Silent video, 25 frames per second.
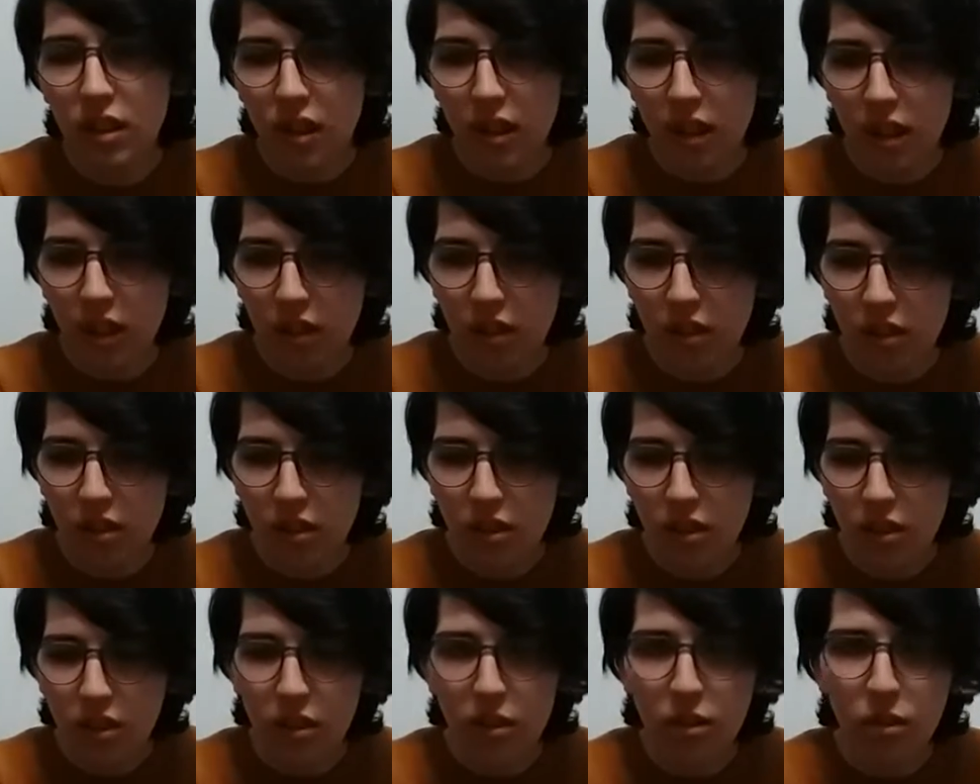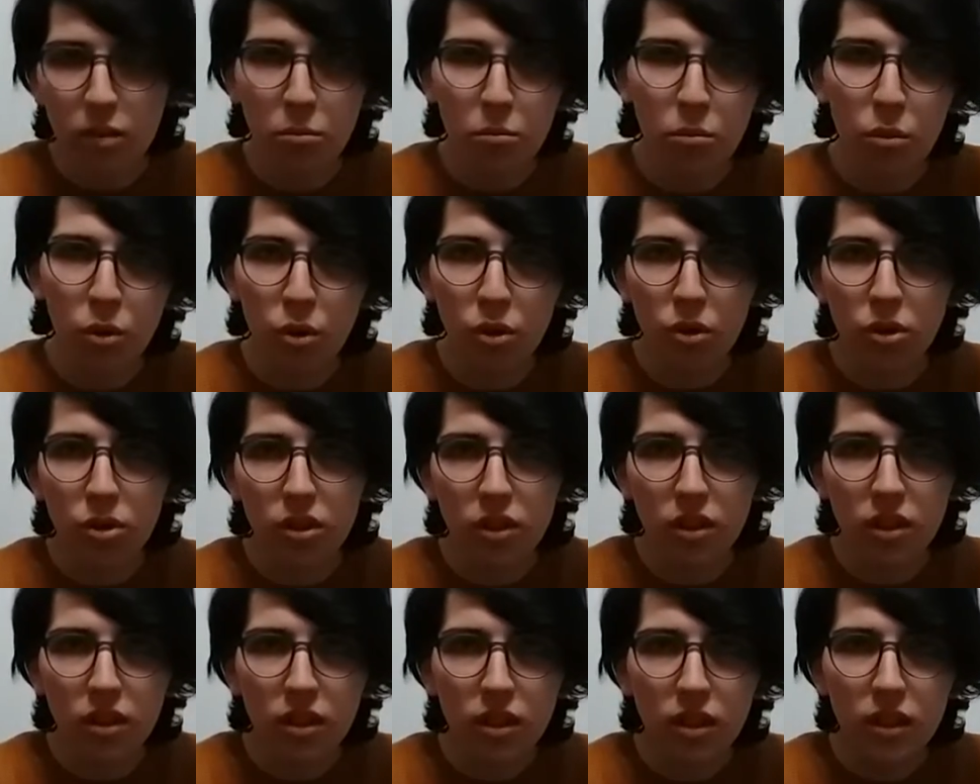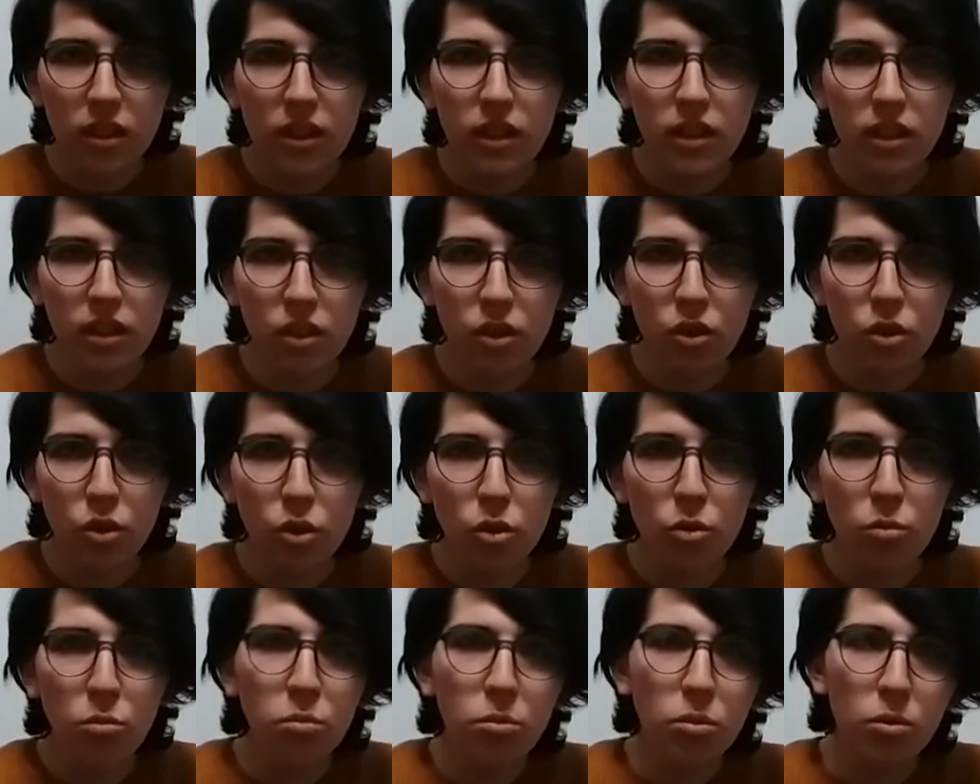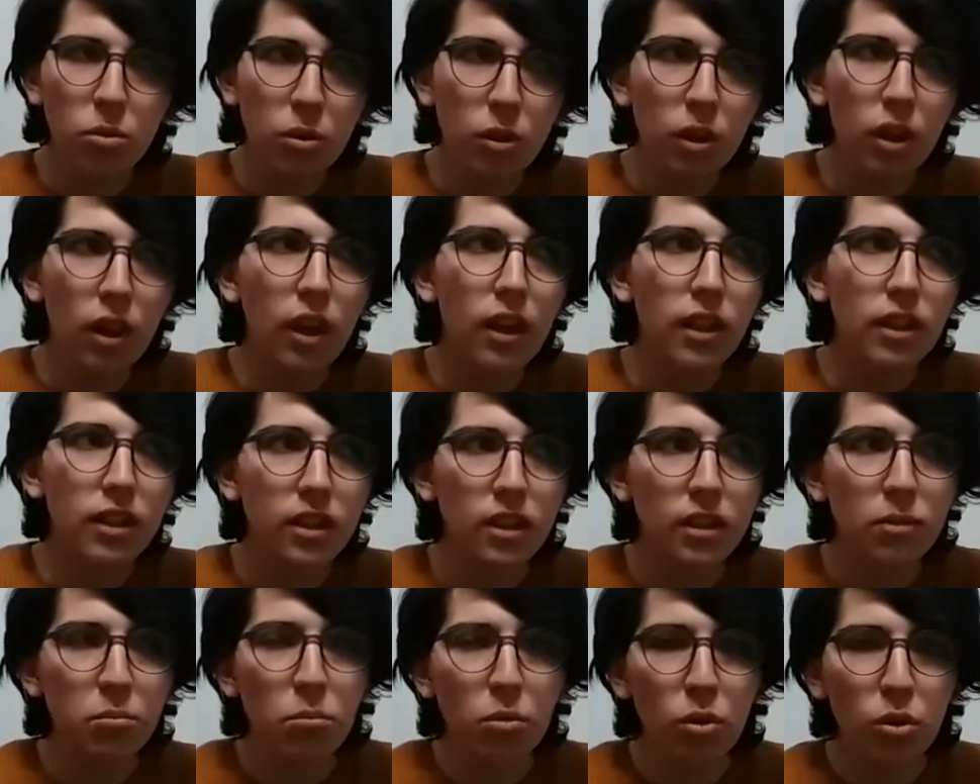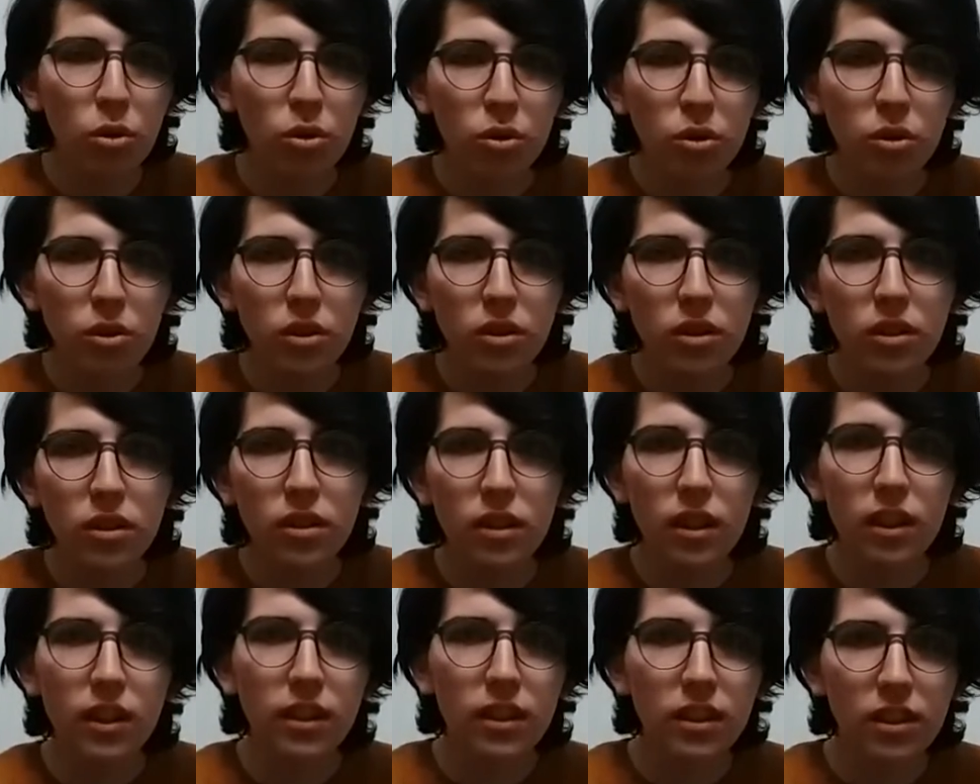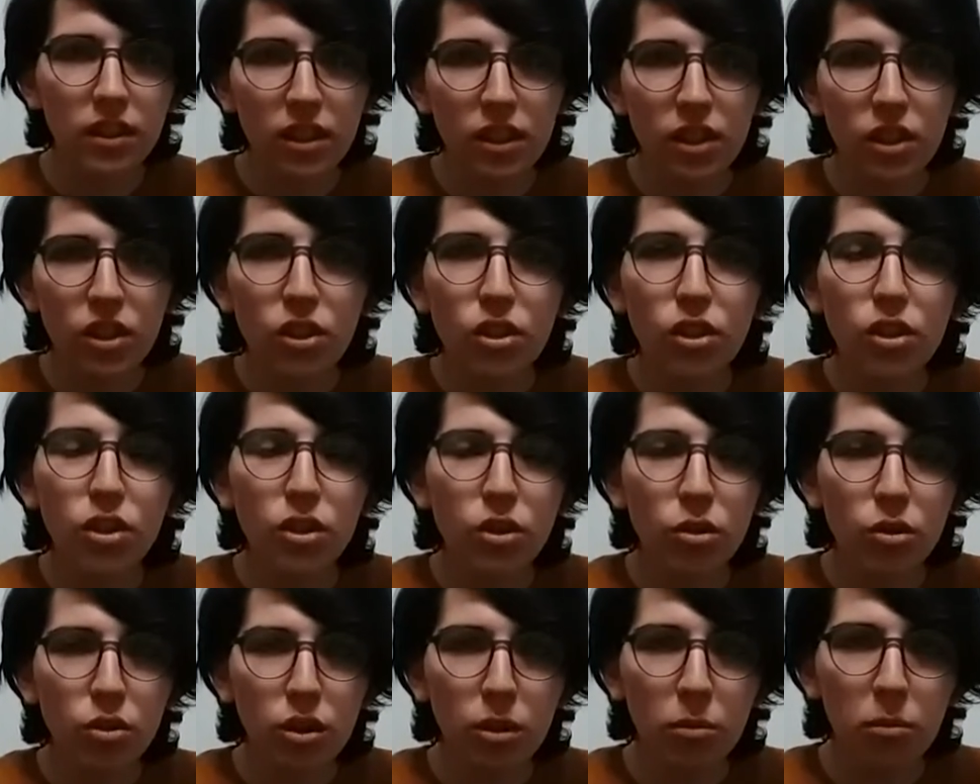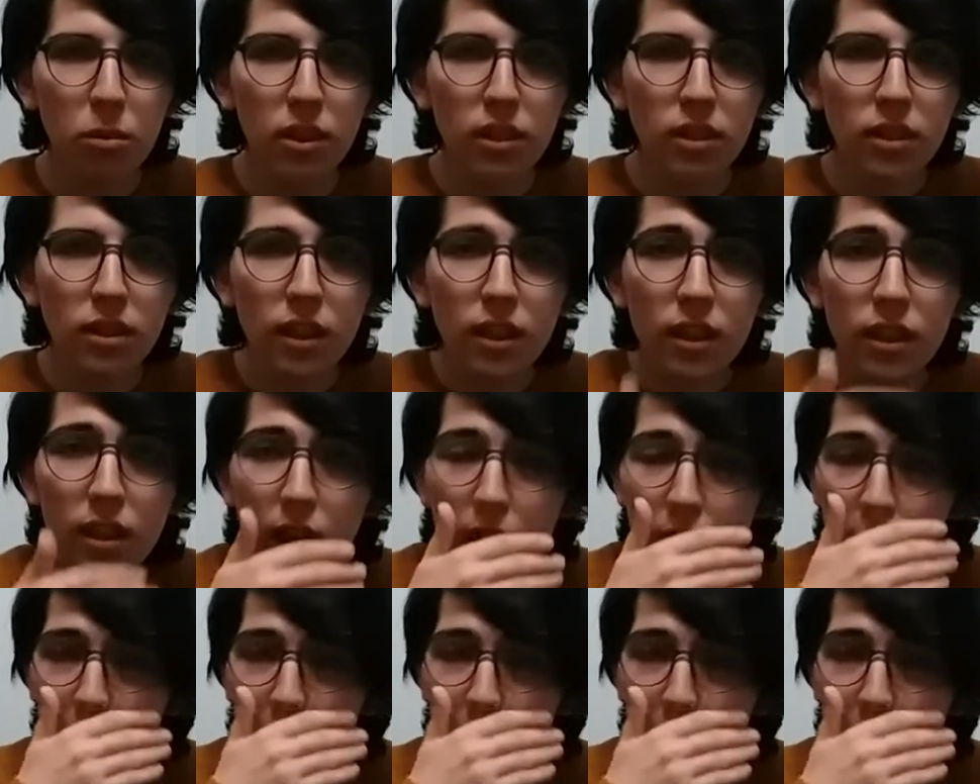other person in the group and the persons and the teacher to some extent,